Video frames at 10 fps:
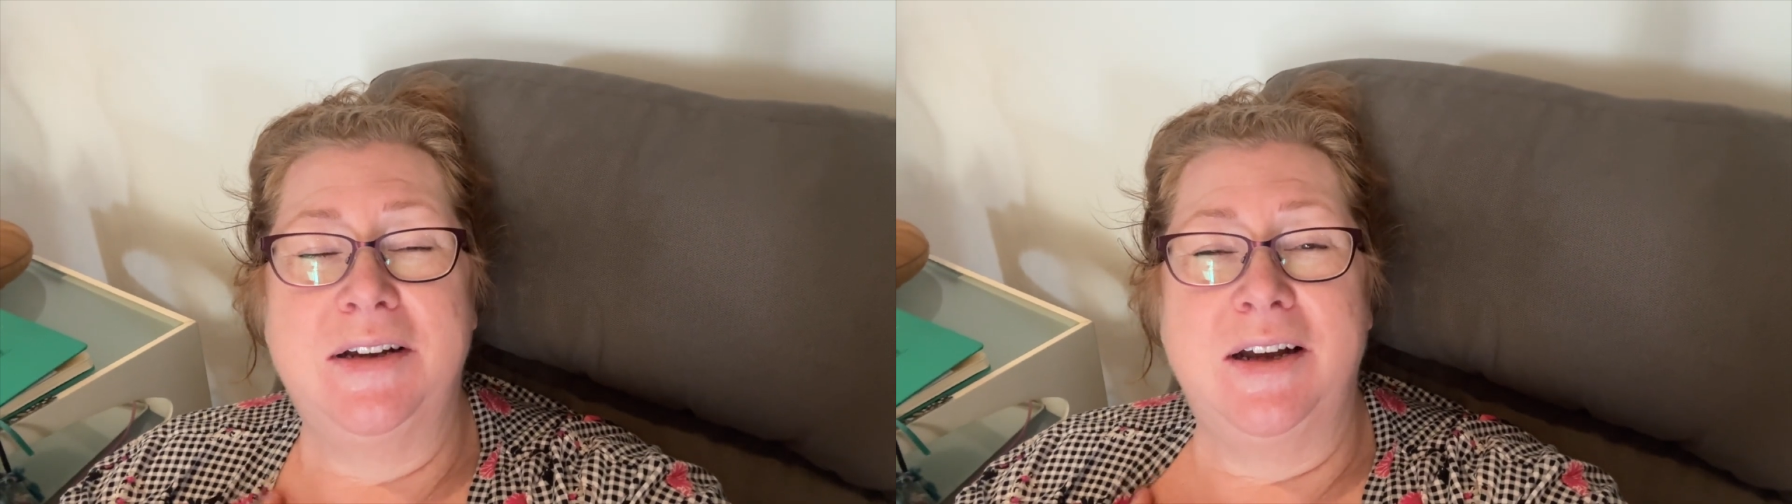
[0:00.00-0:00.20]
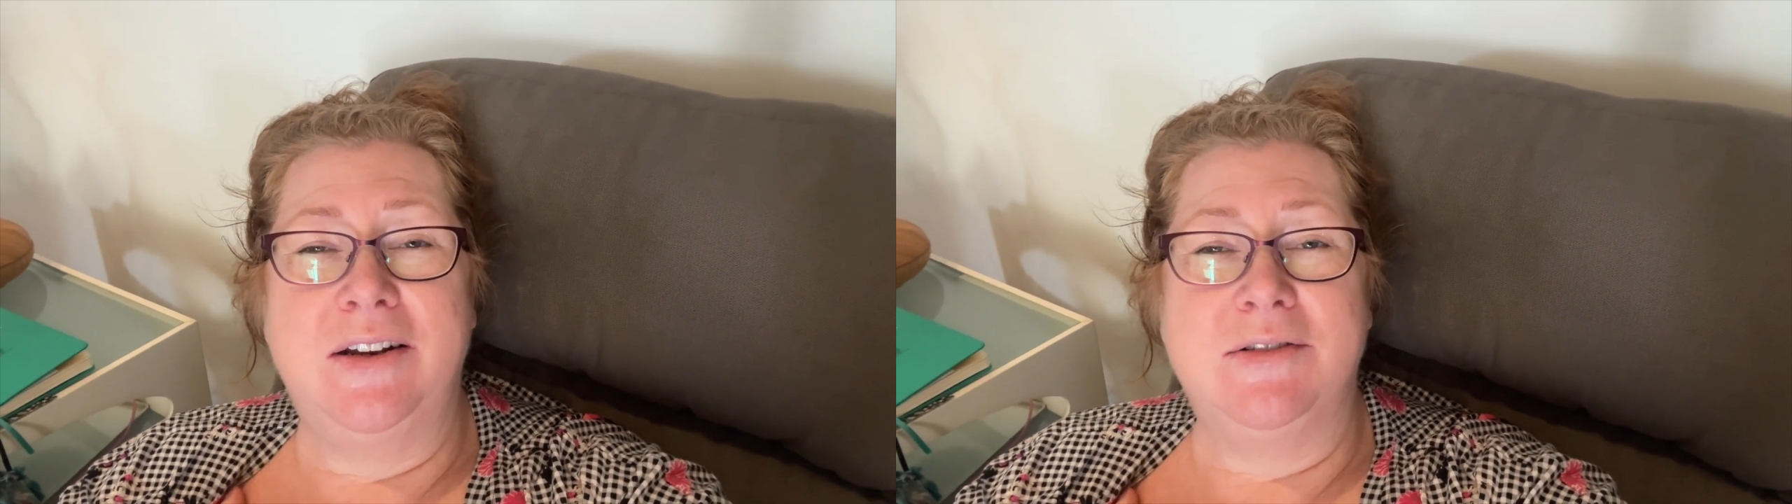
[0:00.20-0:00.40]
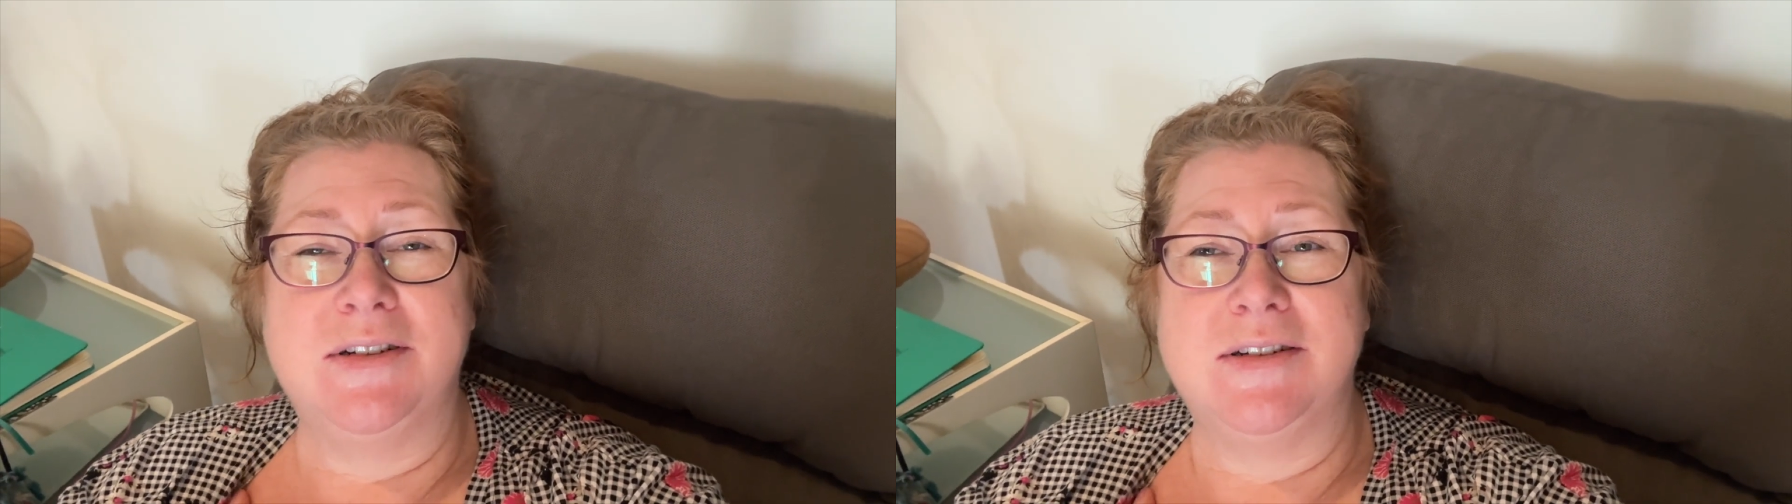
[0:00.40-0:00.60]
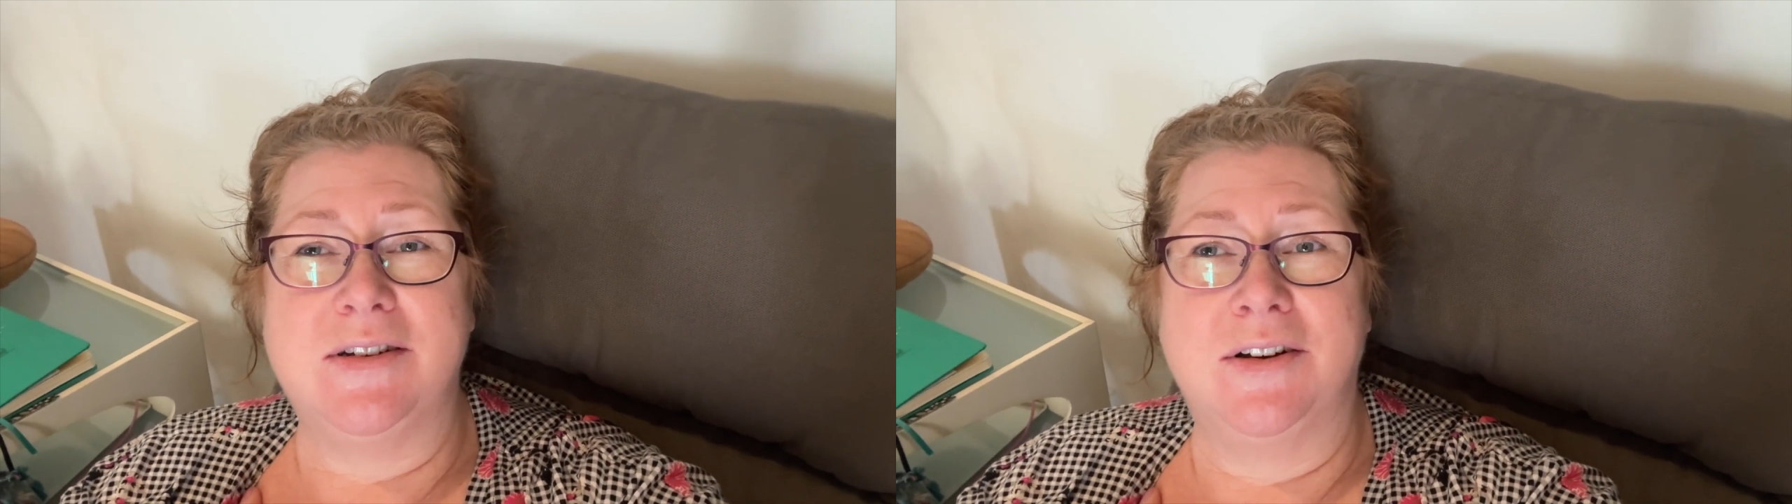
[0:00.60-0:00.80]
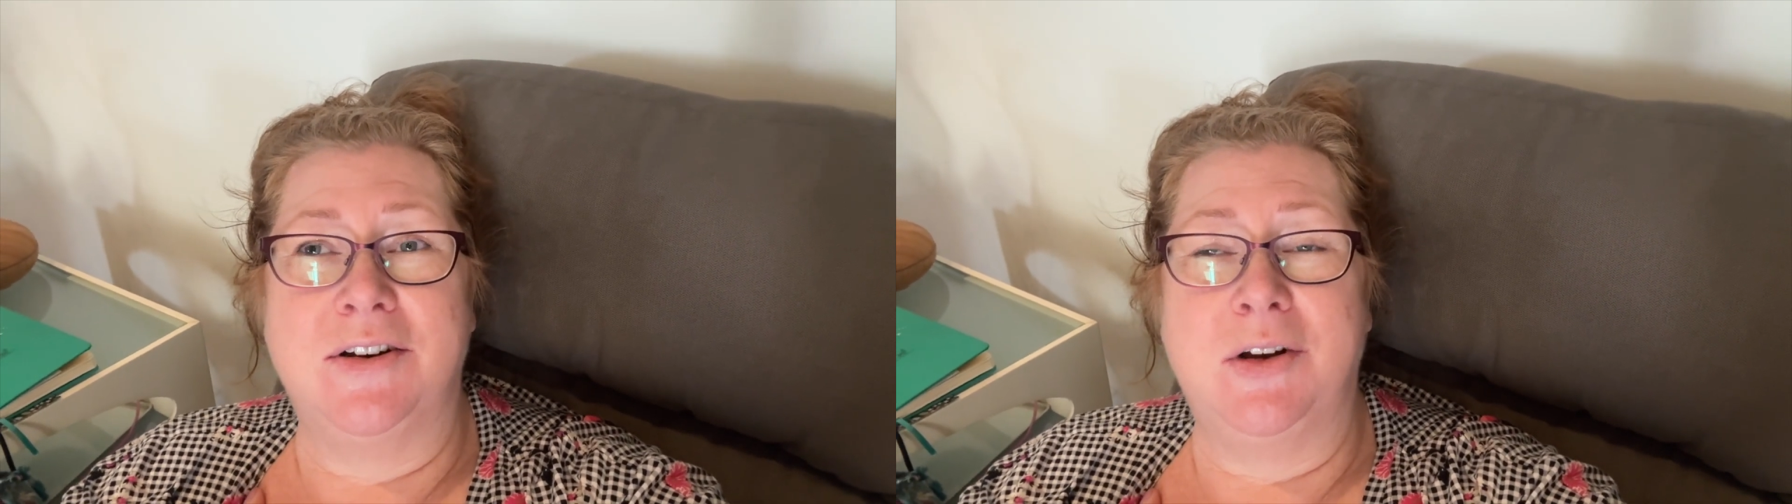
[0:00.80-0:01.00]
and it'll just,
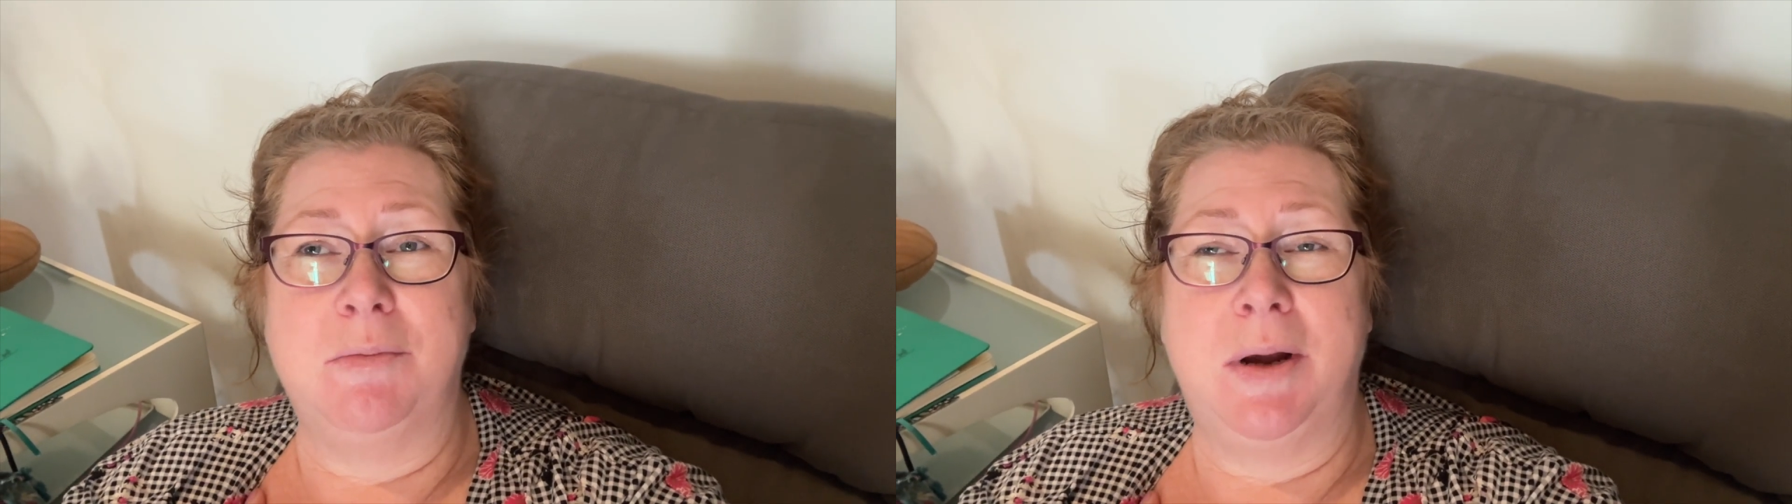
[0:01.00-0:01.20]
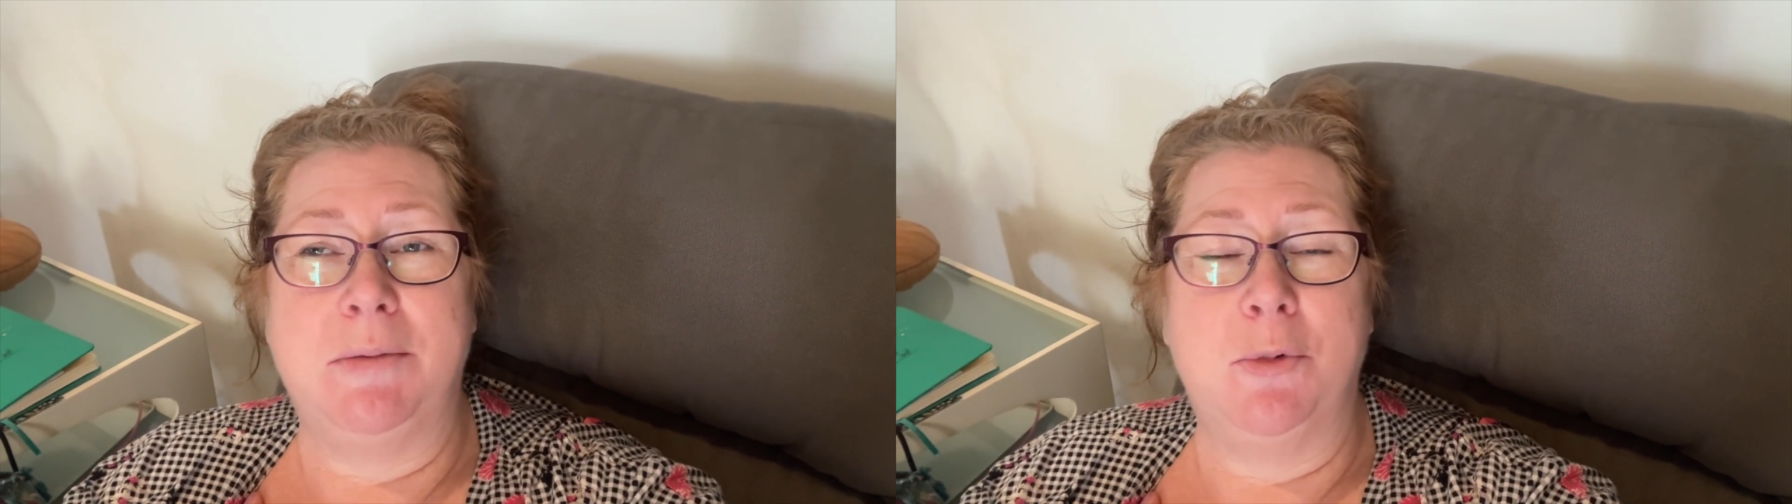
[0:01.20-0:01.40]
I don't know, make